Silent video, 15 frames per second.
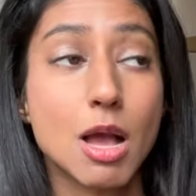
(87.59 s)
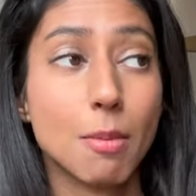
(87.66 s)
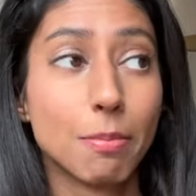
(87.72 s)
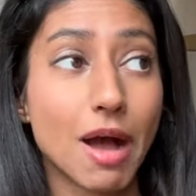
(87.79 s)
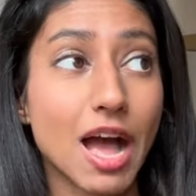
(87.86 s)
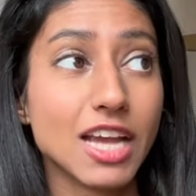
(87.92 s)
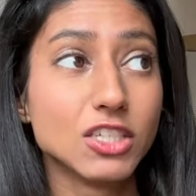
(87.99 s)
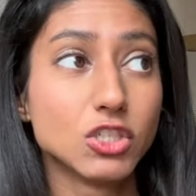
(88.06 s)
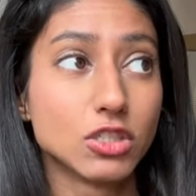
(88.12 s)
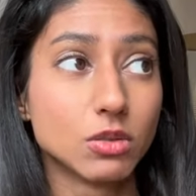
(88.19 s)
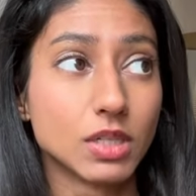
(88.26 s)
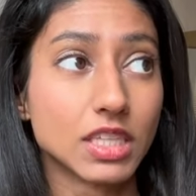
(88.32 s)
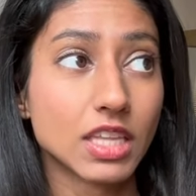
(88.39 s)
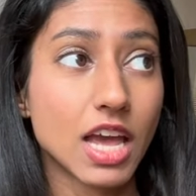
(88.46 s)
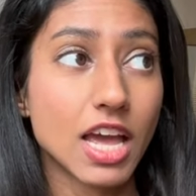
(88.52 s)
By
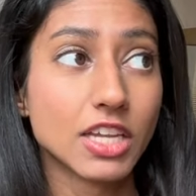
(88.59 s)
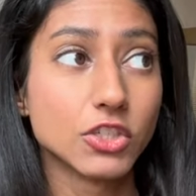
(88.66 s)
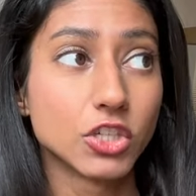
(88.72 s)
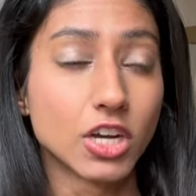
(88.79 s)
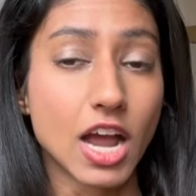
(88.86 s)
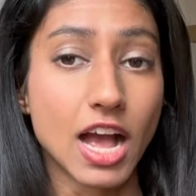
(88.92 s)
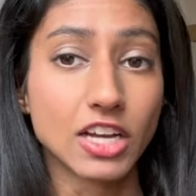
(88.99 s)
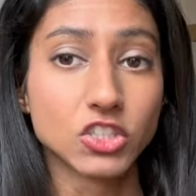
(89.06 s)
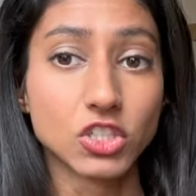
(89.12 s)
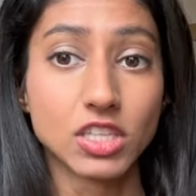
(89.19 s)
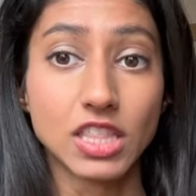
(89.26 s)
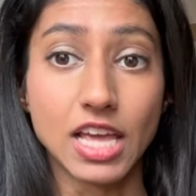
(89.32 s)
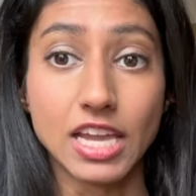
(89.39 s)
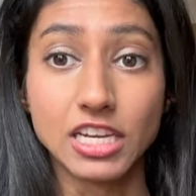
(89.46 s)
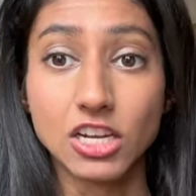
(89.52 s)
doing that, you're actually
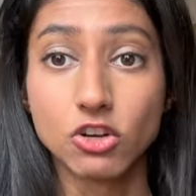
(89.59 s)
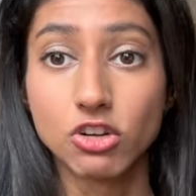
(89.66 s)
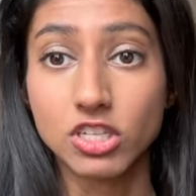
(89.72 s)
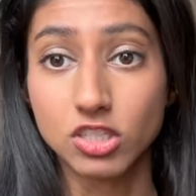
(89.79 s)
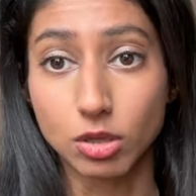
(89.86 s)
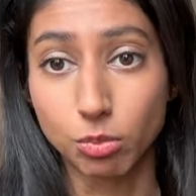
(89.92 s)
then increasing